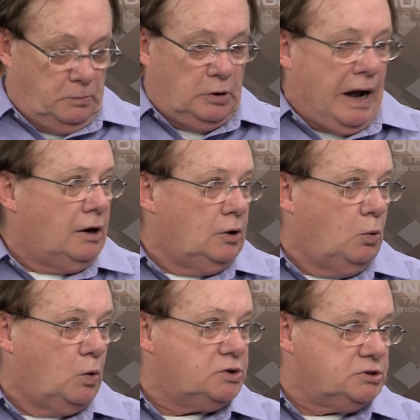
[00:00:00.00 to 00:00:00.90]
Alan
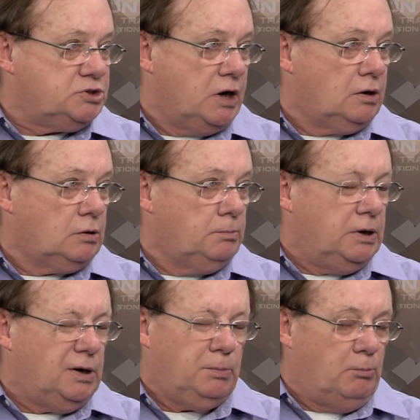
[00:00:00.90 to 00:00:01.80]
Horace and Chandler yeah. will be
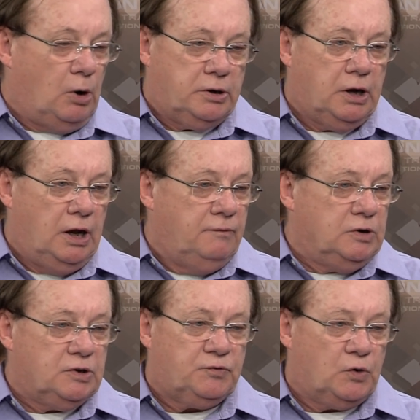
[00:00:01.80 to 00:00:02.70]
here, but
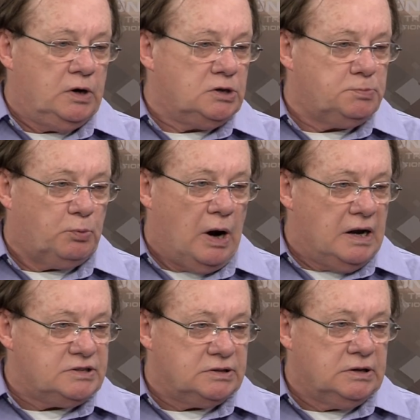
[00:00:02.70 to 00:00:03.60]
Martavius French,
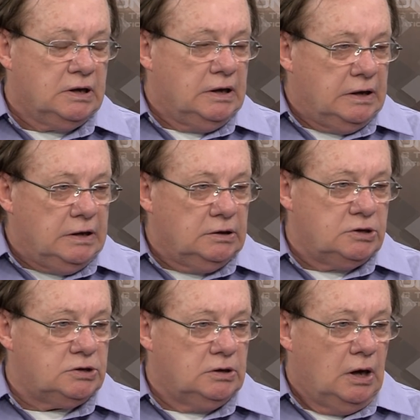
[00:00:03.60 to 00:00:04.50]
Bryson
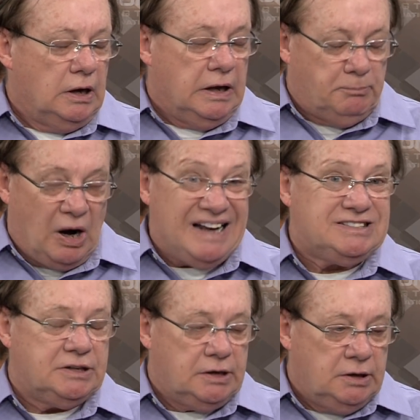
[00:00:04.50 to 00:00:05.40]
English,
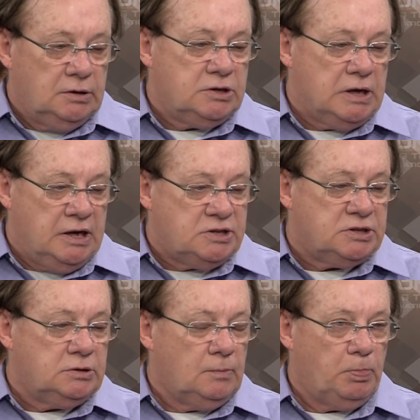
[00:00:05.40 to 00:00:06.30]
Bryson English,
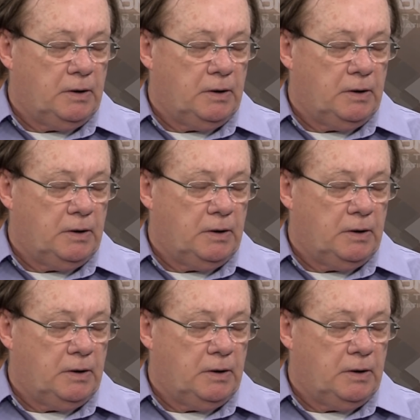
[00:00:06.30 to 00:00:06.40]
Eason.